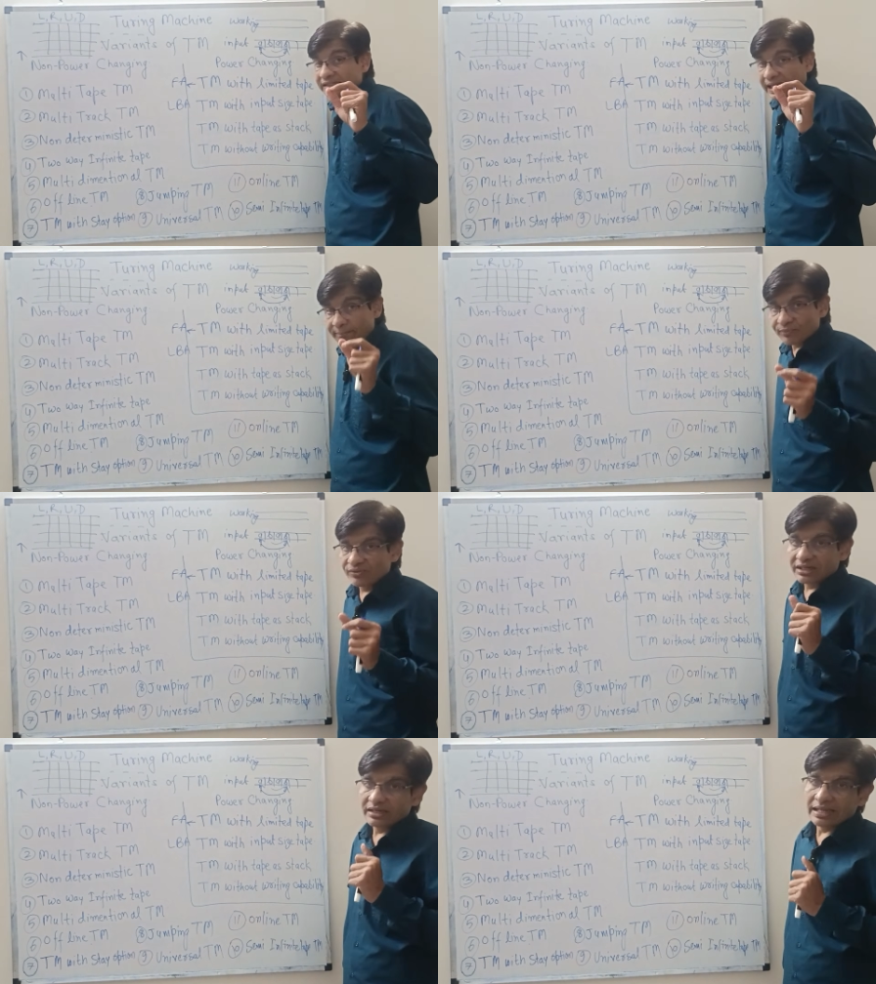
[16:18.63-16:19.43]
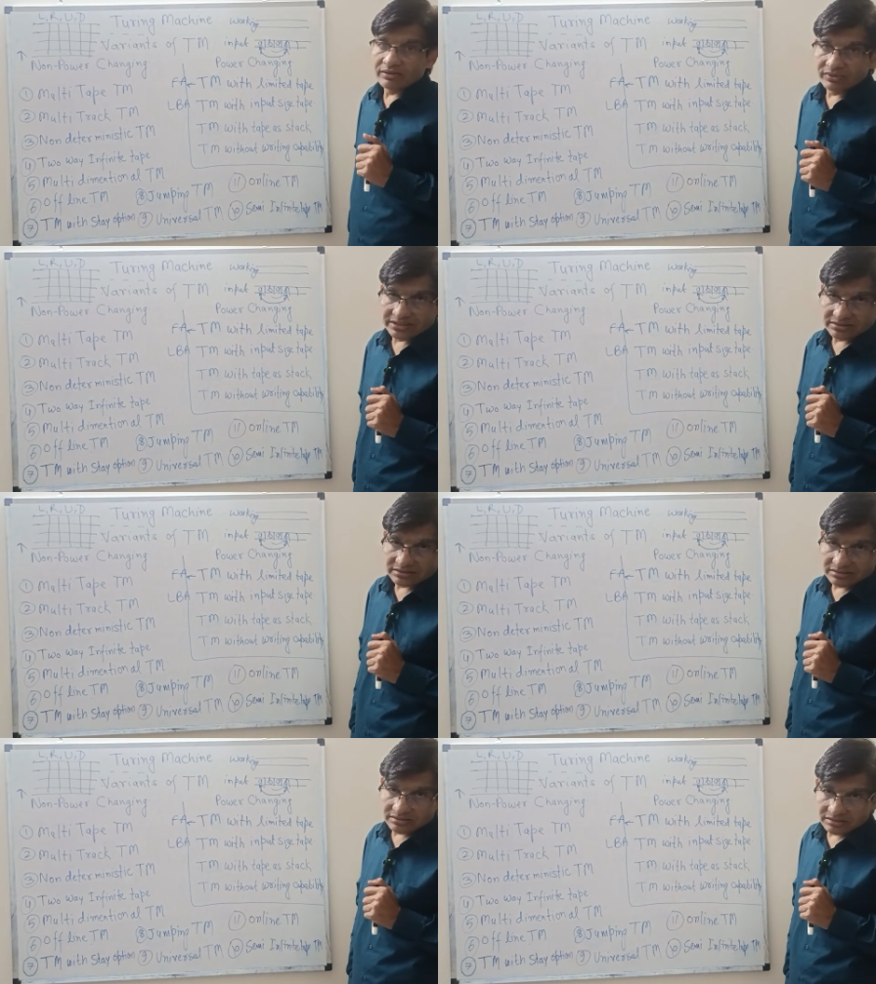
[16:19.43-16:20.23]
type 1
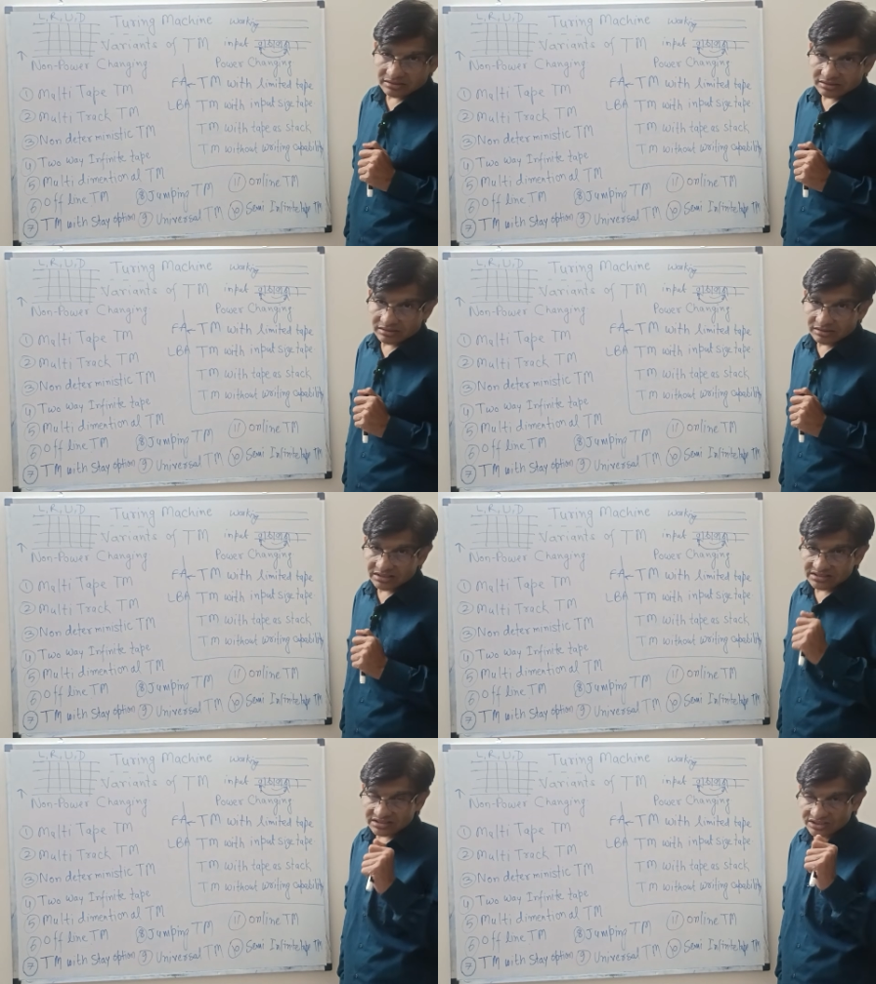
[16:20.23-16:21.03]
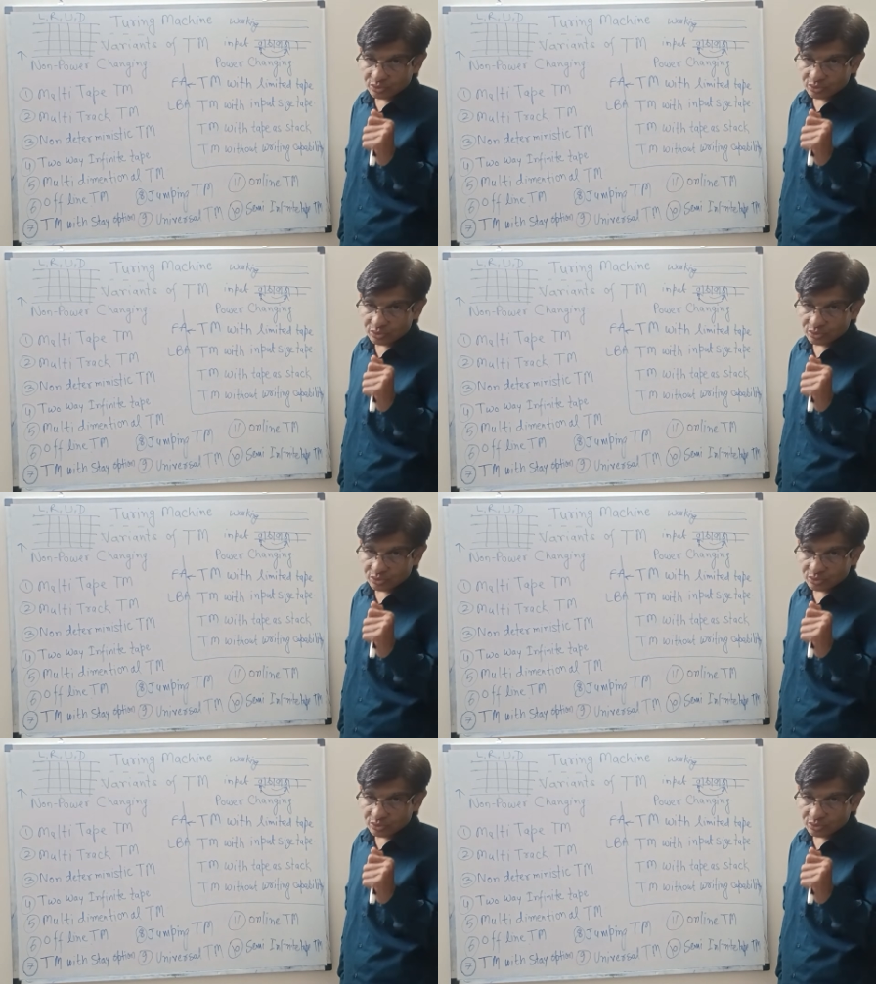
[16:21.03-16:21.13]
languages. This is